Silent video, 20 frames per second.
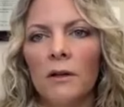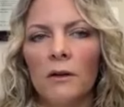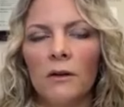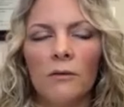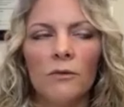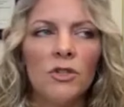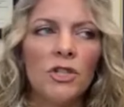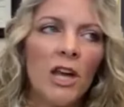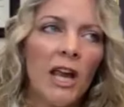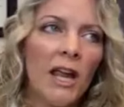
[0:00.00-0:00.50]

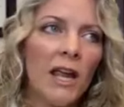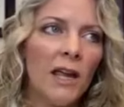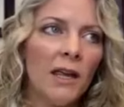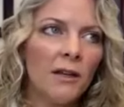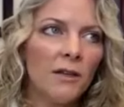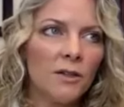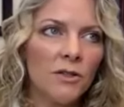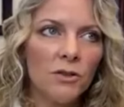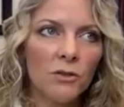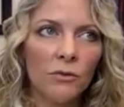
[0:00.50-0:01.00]

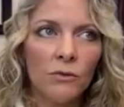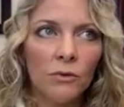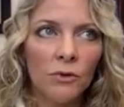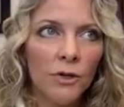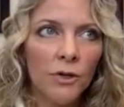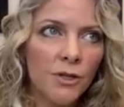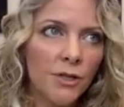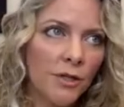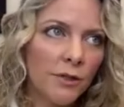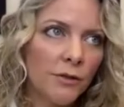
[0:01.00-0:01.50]
change,
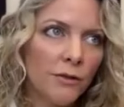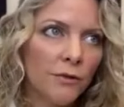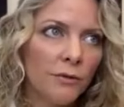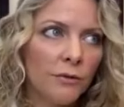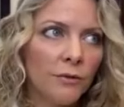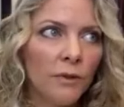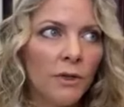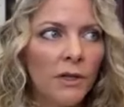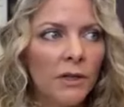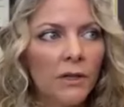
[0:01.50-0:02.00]
or
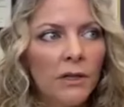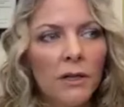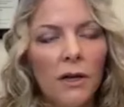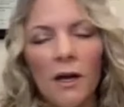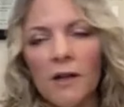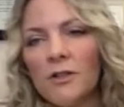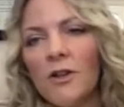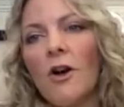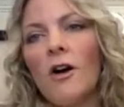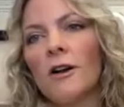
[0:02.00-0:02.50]
to
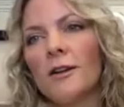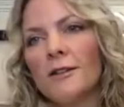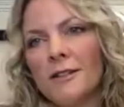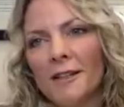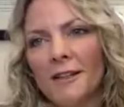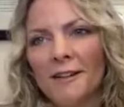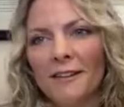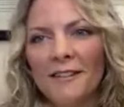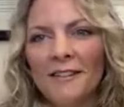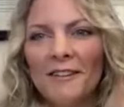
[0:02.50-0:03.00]
a
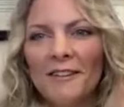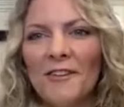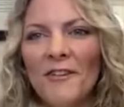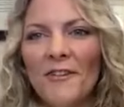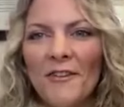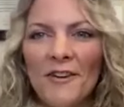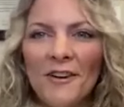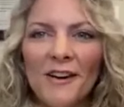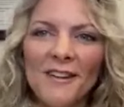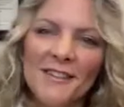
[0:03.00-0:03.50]
toxin,
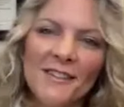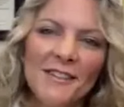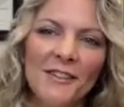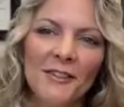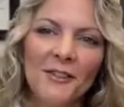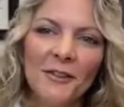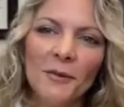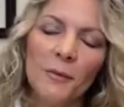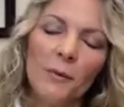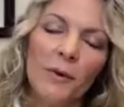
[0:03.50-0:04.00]
or
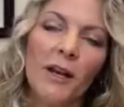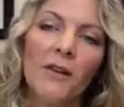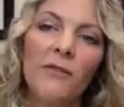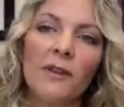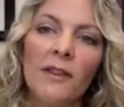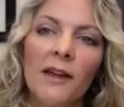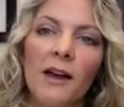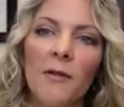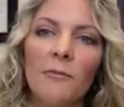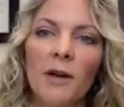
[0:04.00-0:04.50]
to
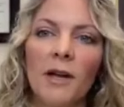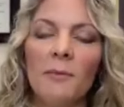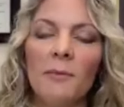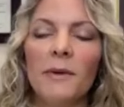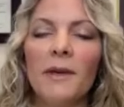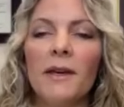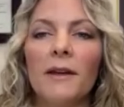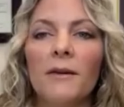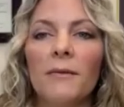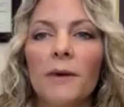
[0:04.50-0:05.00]
whatever that might
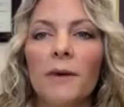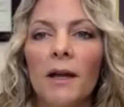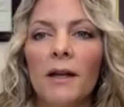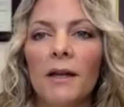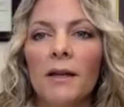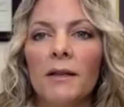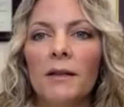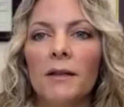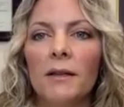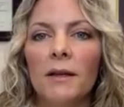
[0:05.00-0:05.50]
be,
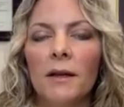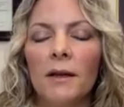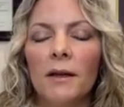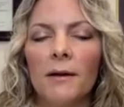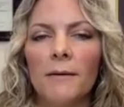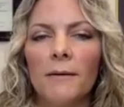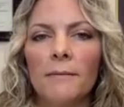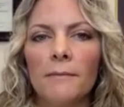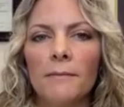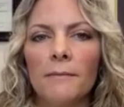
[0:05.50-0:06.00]
right?
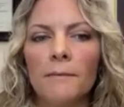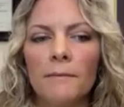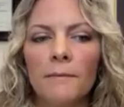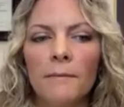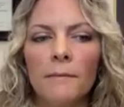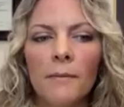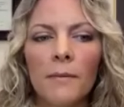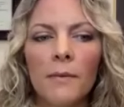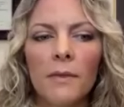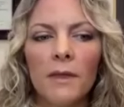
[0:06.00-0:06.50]

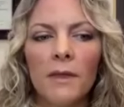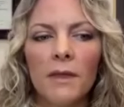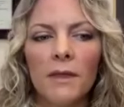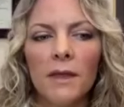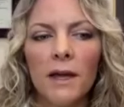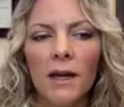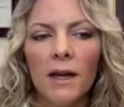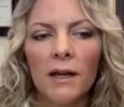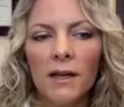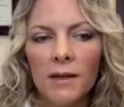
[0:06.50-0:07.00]

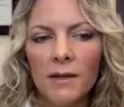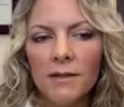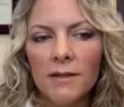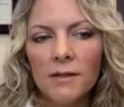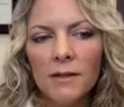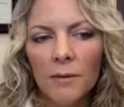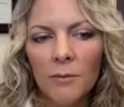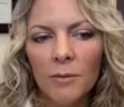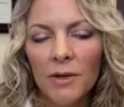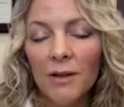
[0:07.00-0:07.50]
That
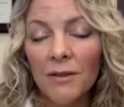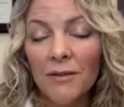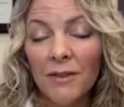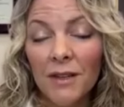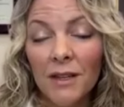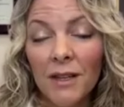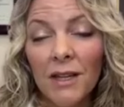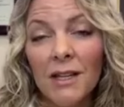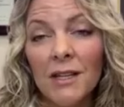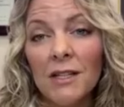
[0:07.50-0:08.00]
is a bit of
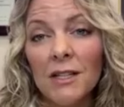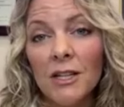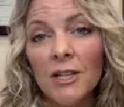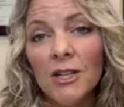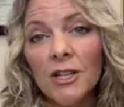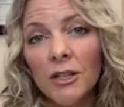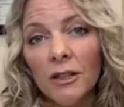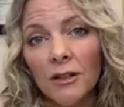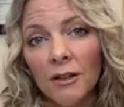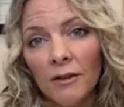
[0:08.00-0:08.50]
the
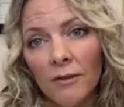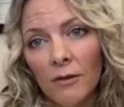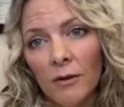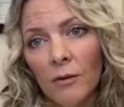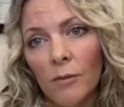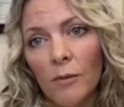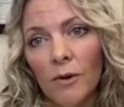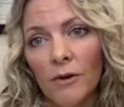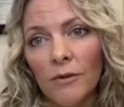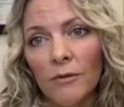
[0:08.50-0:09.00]
condition of our
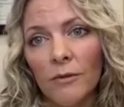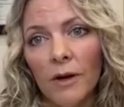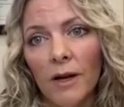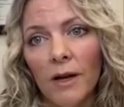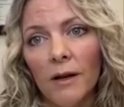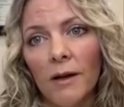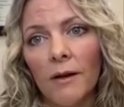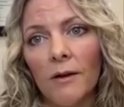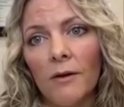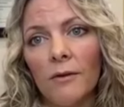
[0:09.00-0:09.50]
world
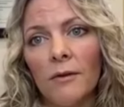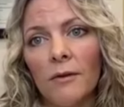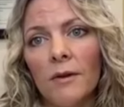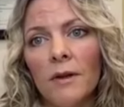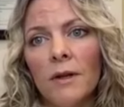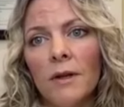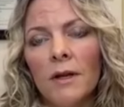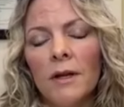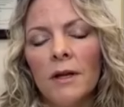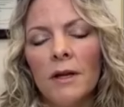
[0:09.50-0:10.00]
right now.
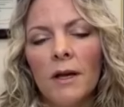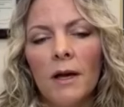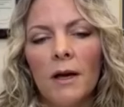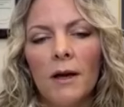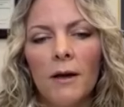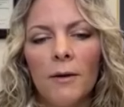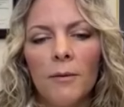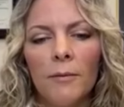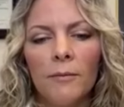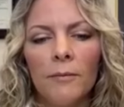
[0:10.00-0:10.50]

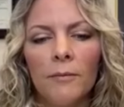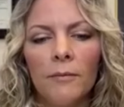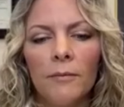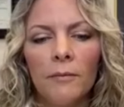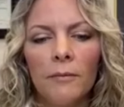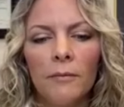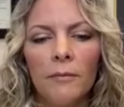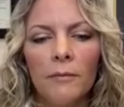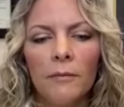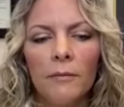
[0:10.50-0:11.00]

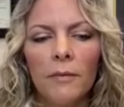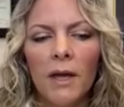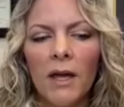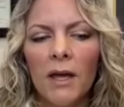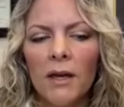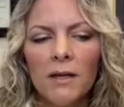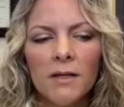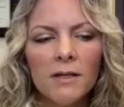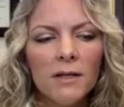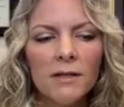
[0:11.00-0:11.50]
And
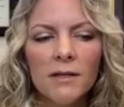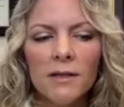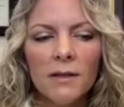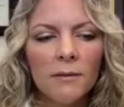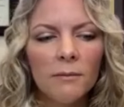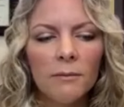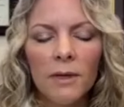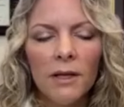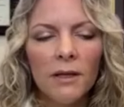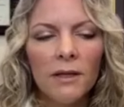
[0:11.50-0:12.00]
it
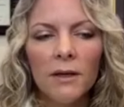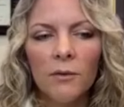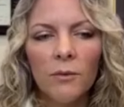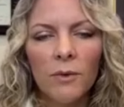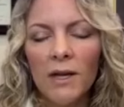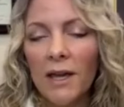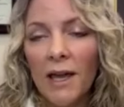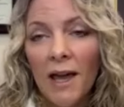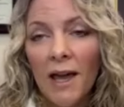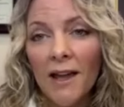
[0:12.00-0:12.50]
doesn't mean that
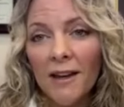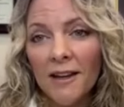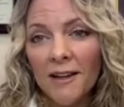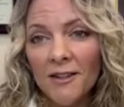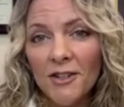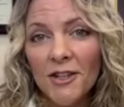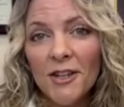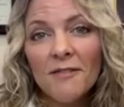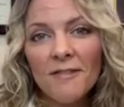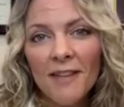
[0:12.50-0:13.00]
we can't
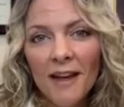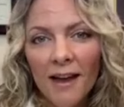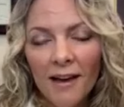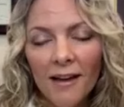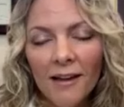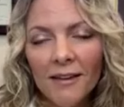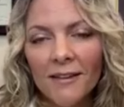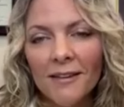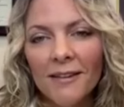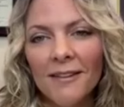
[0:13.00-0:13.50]
achieve
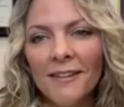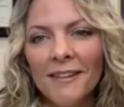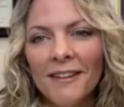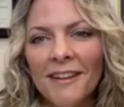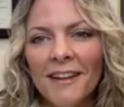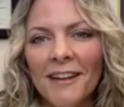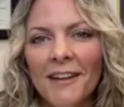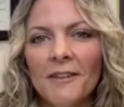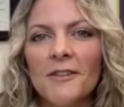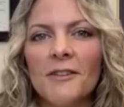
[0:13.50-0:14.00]
that.
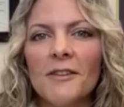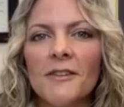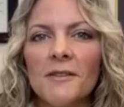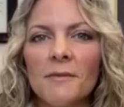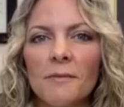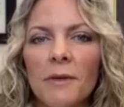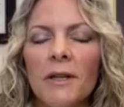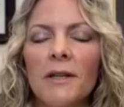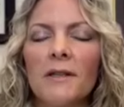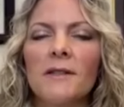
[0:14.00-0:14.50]
It
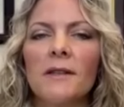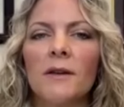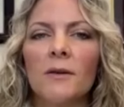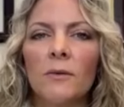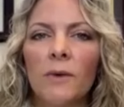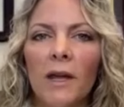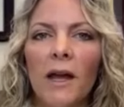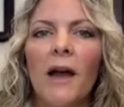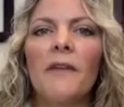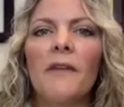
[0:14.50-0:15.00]
just means that
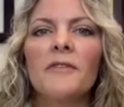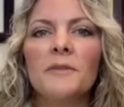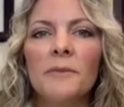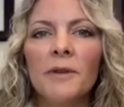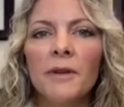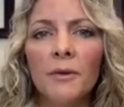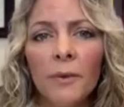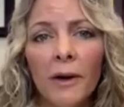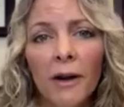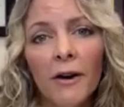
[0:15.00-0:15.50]
we have to
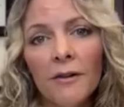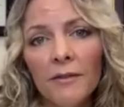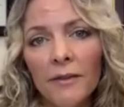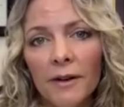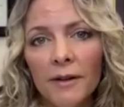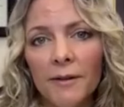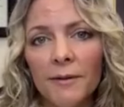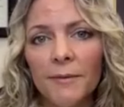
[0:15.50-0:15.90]
be aware of it.